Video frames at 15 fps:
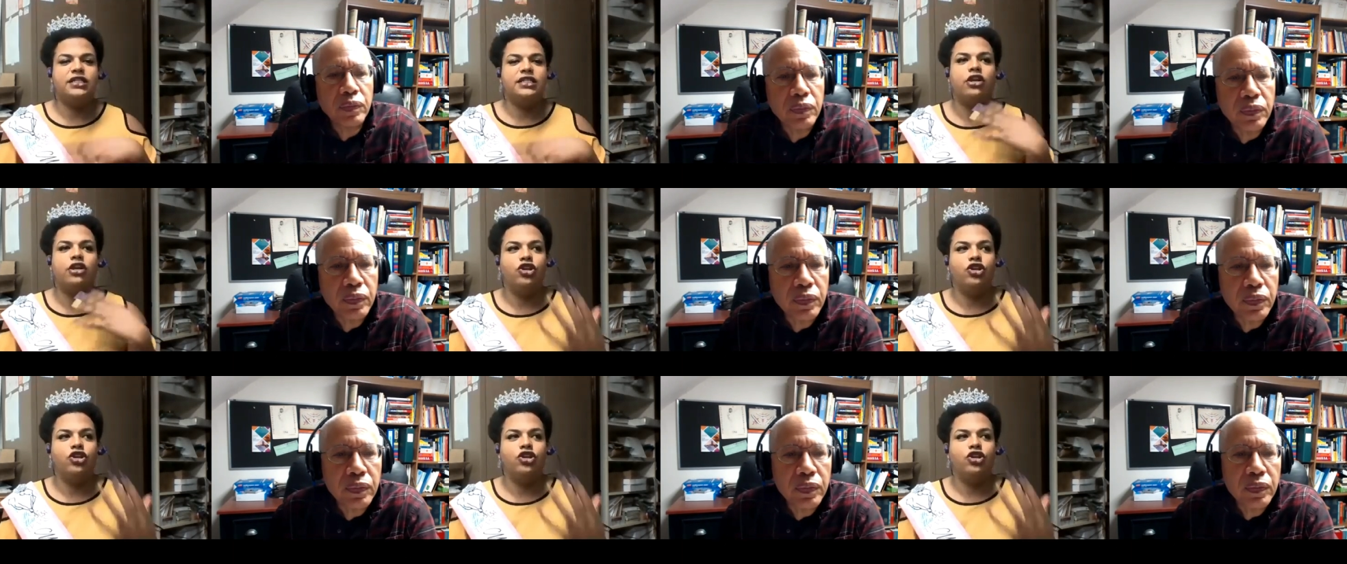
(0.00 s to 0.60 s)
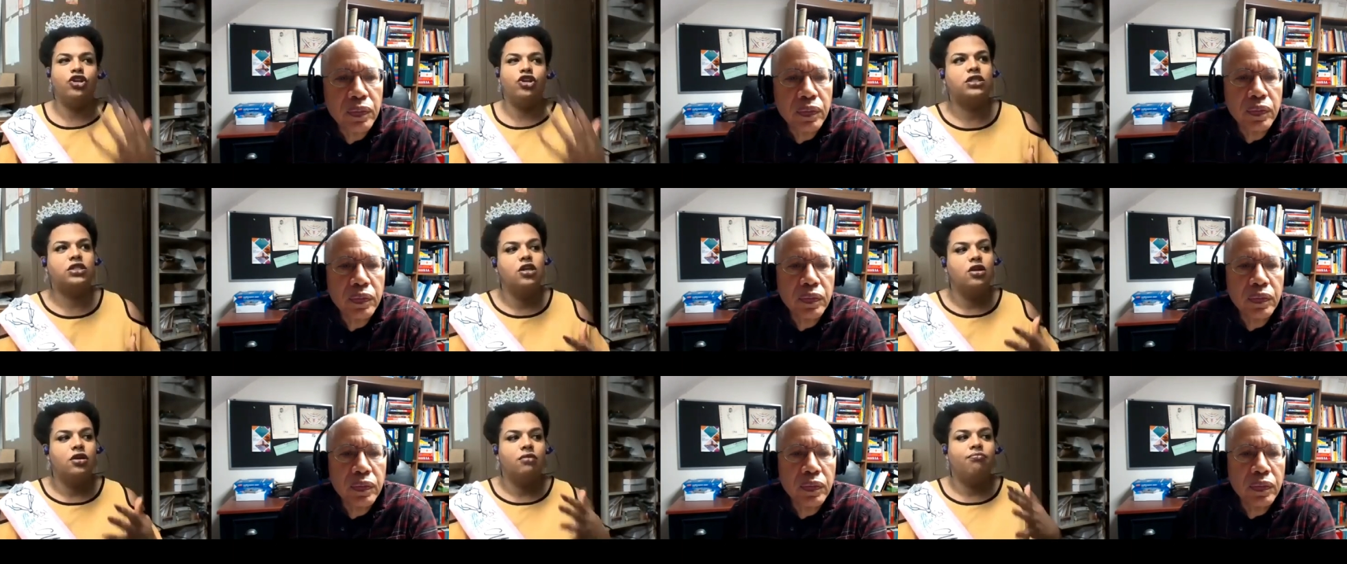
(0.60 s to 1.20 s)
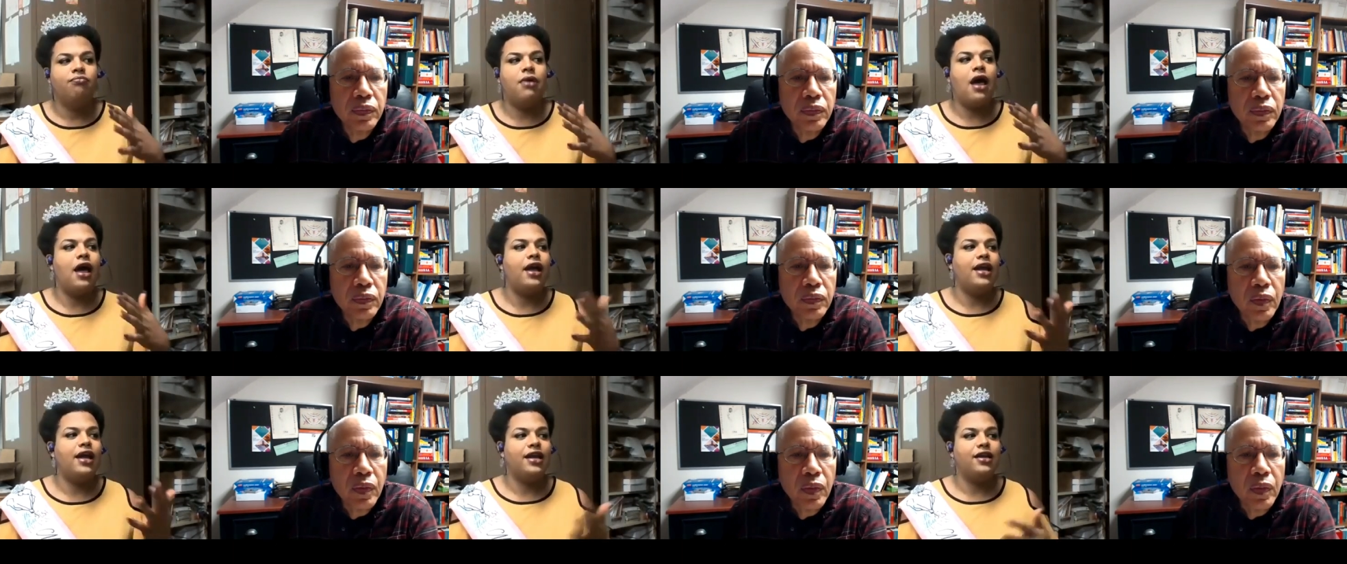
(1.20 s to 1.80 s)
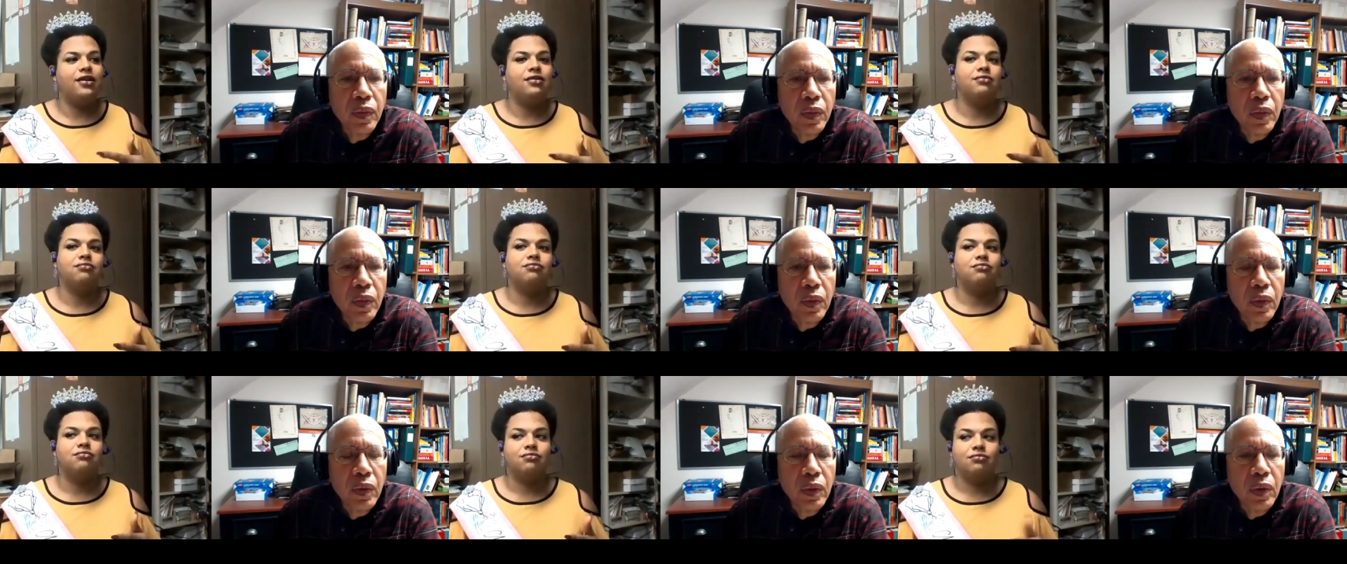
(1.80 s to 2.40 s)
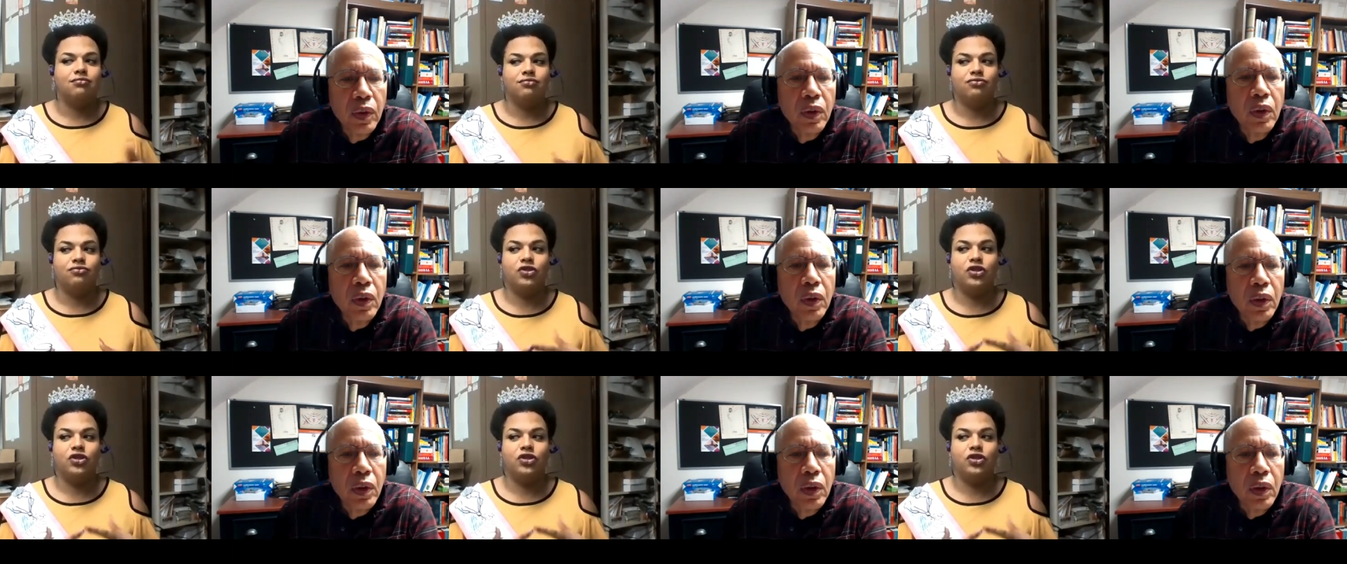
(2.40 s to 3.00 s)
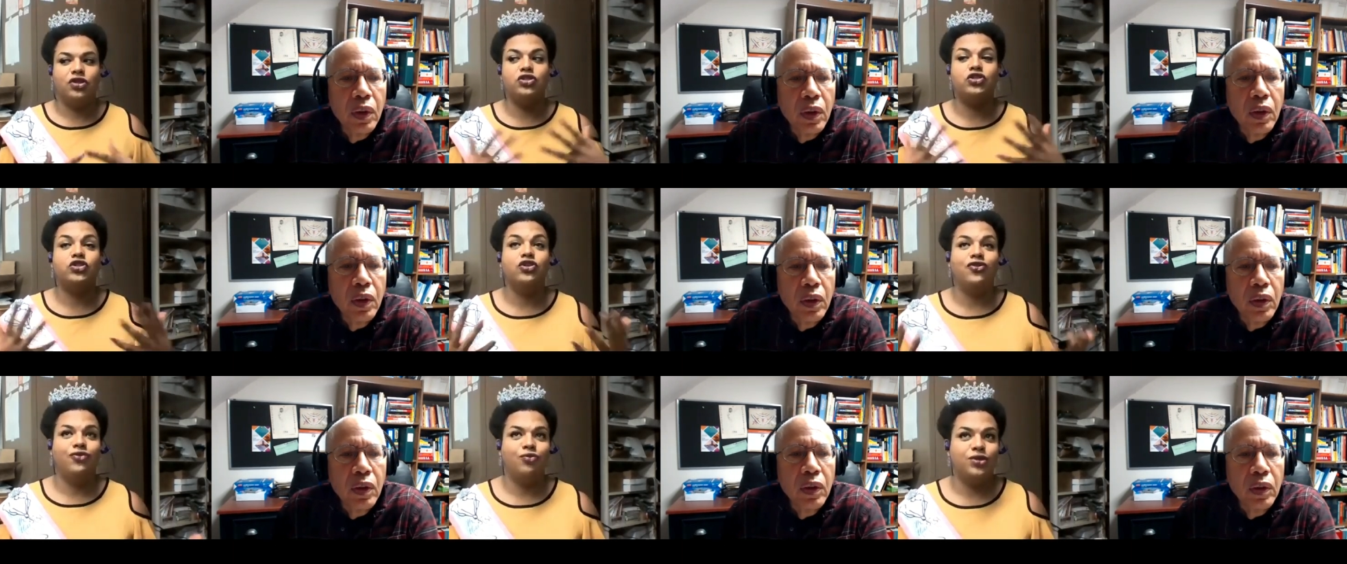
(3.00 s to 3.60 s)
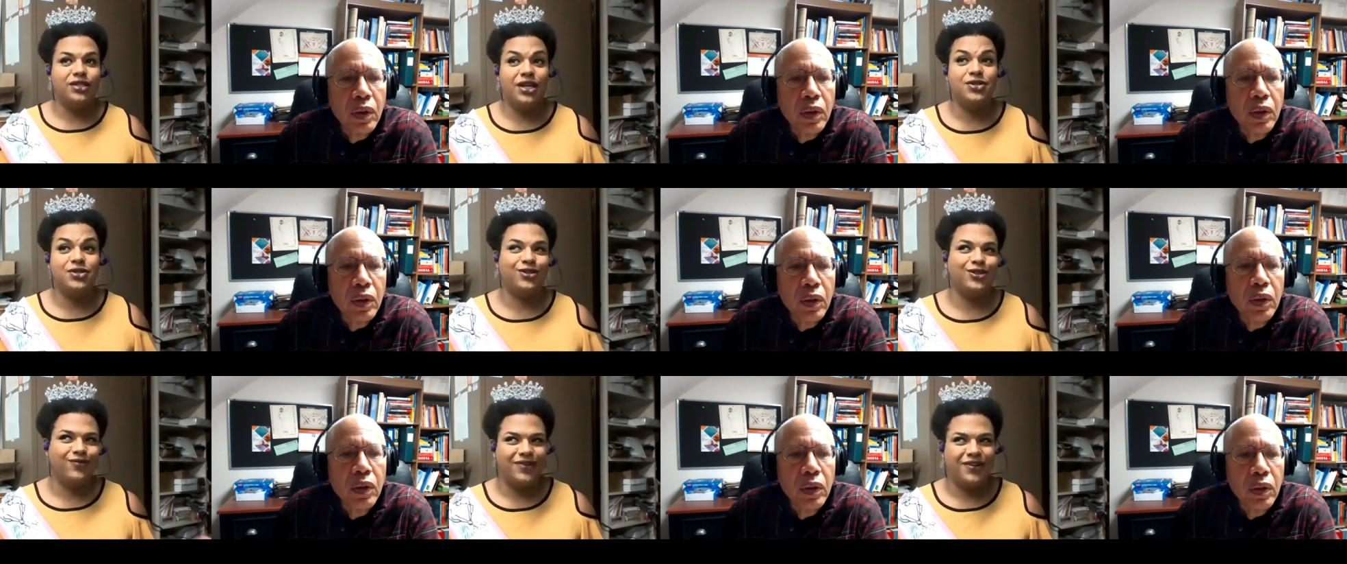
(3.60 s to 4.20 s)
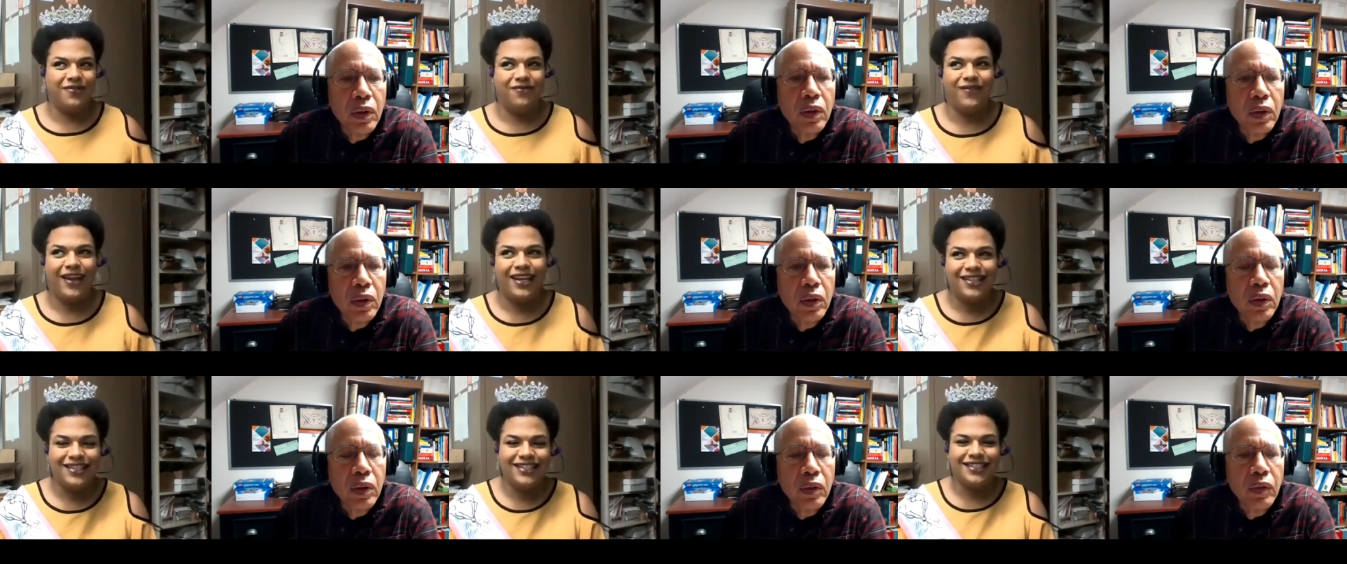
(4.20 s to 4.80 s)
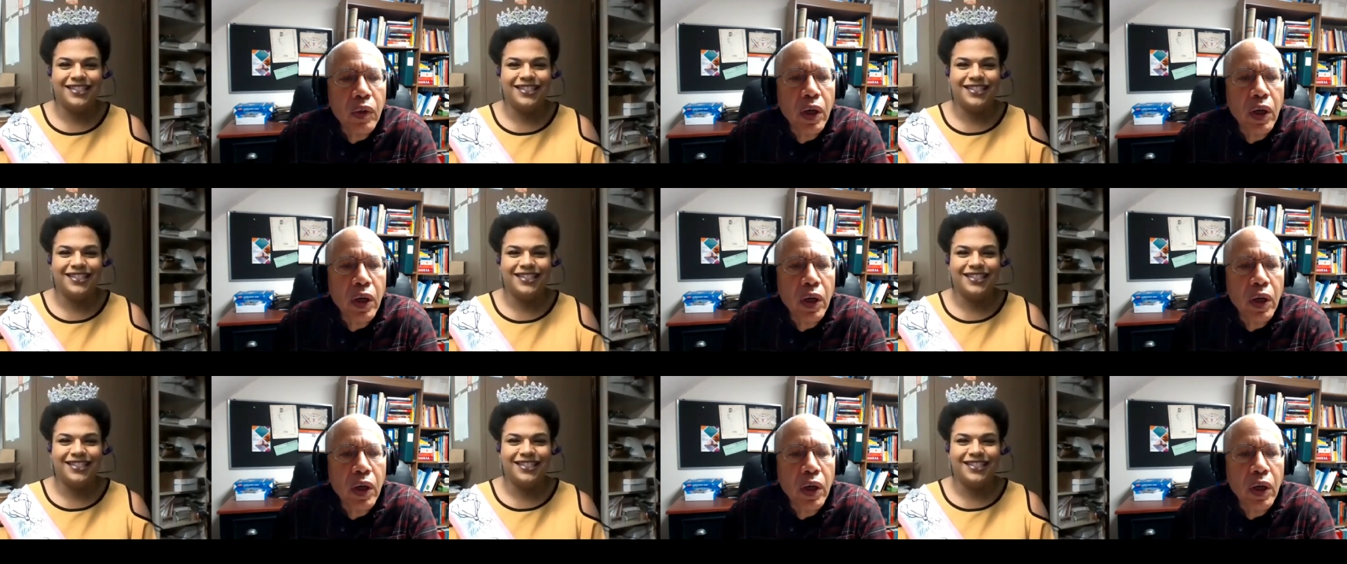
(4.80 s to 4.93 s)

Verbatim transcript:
Speaker 1: used by conservative, we'll say conservative faiths right.